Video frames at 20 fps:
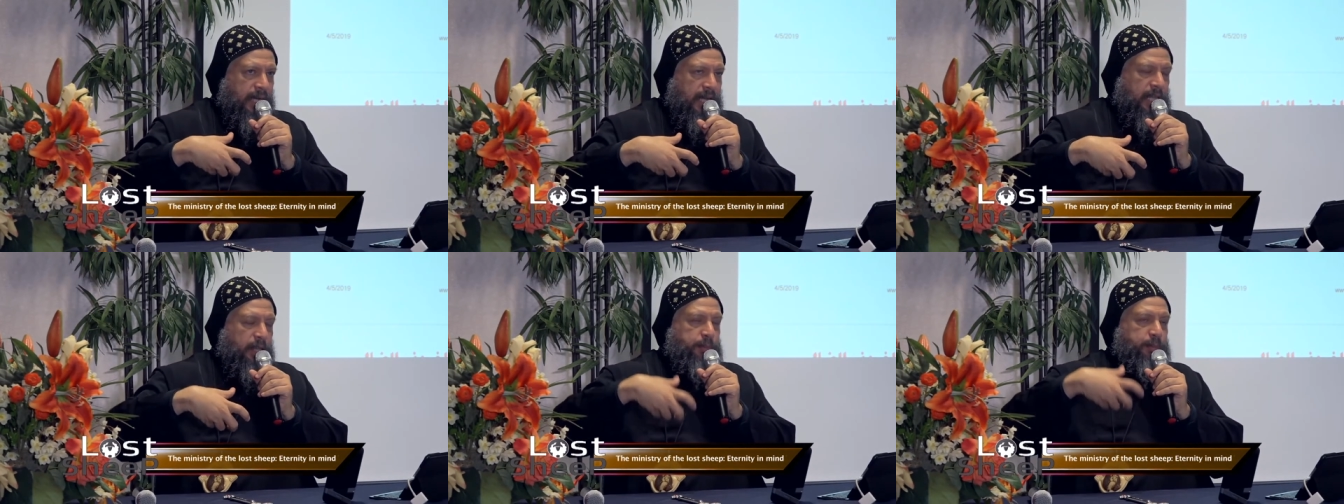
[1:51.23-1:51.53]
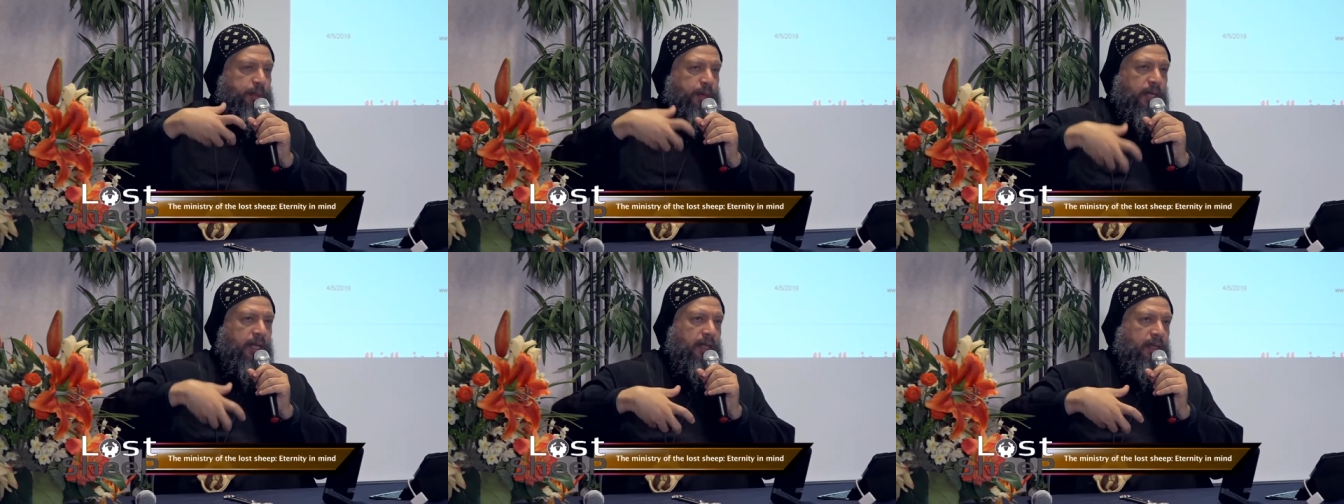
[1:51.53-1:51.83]

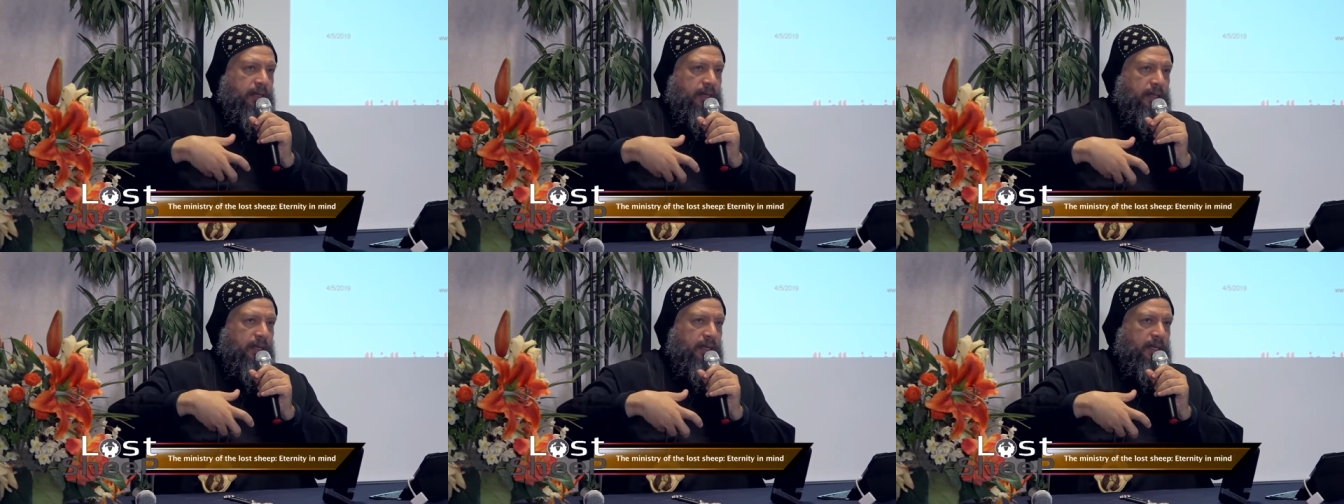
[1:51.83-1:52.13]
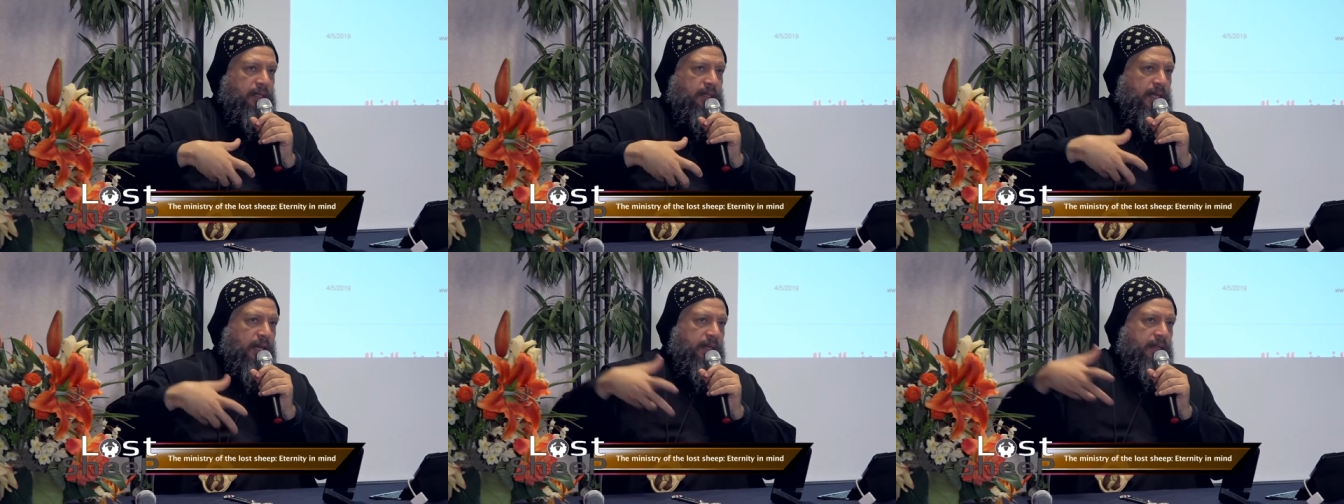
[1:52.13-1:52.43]
and prayer
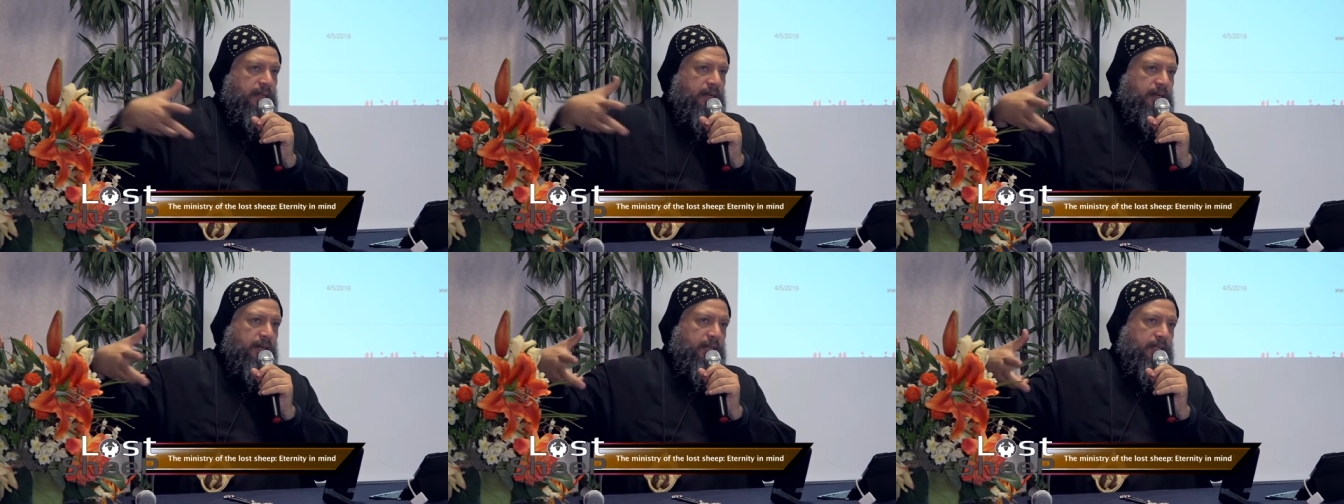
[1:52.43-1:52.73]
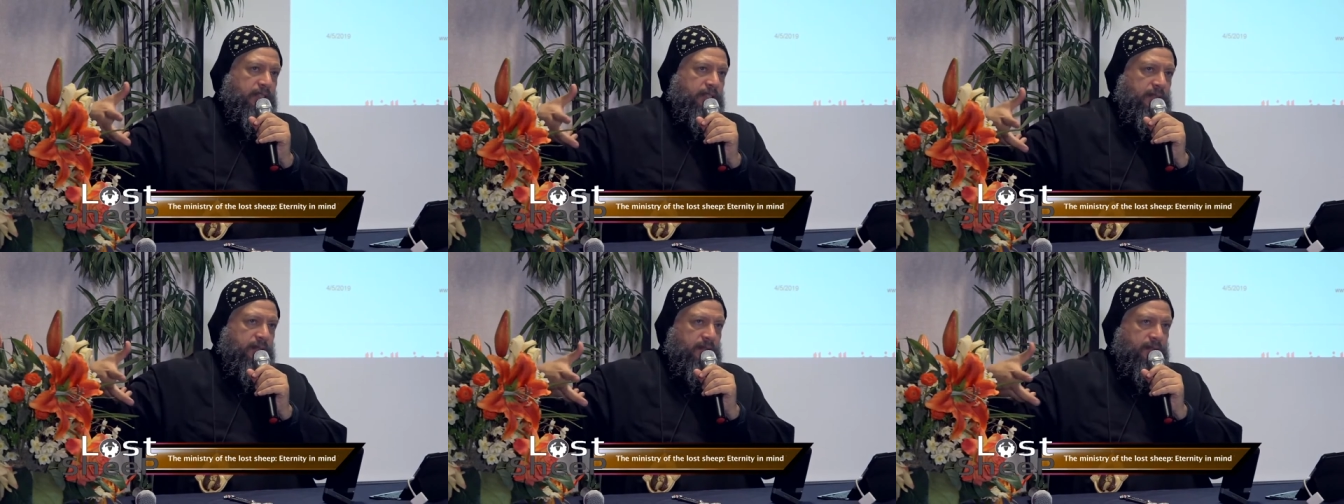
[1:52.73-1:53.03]
in other
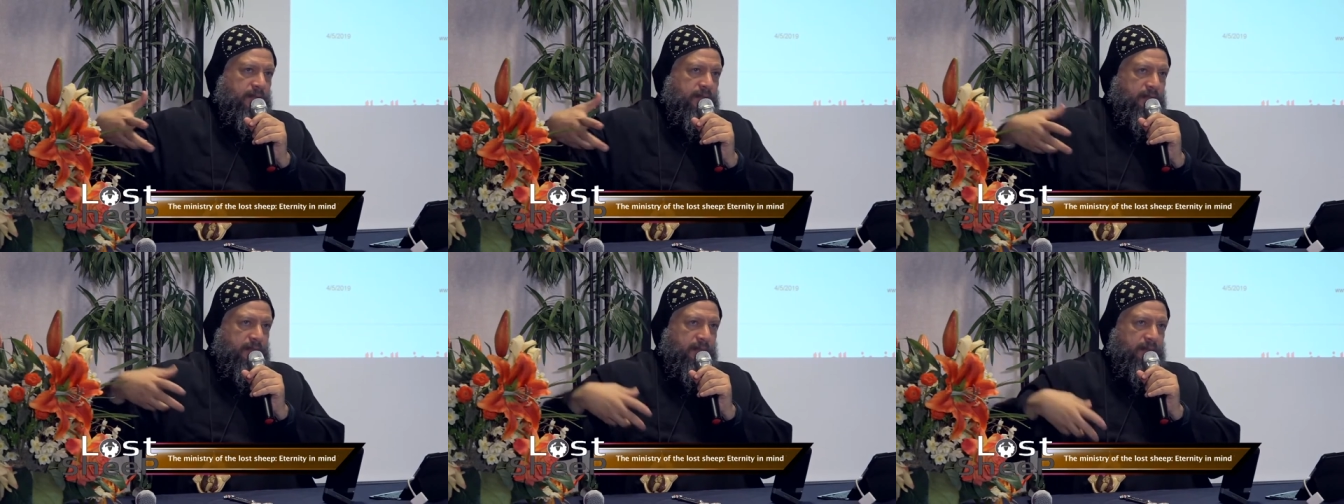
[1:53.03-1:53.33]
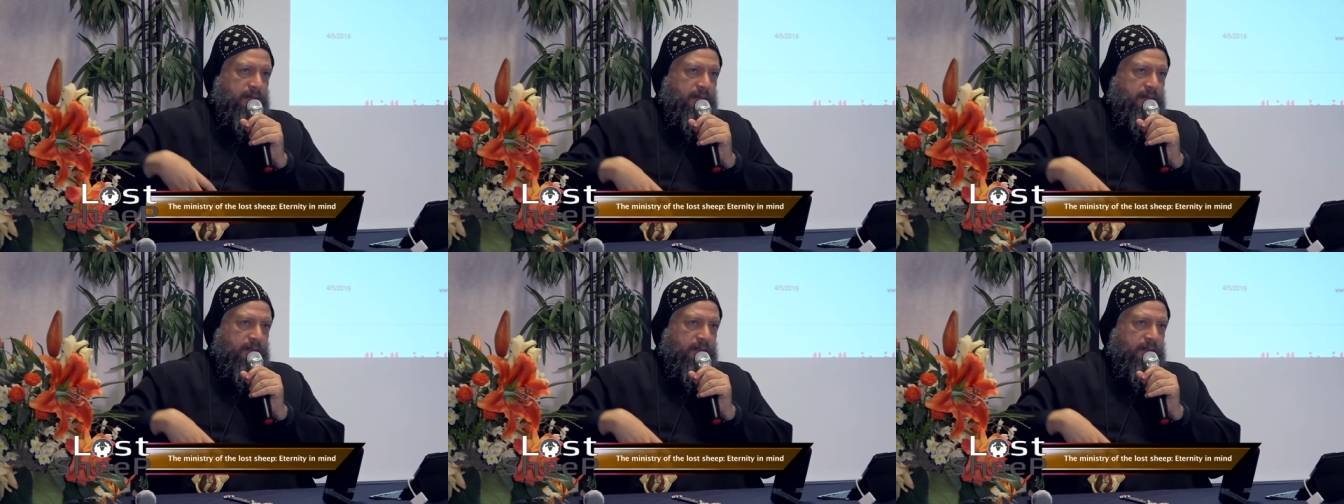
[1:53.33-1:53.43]
religions?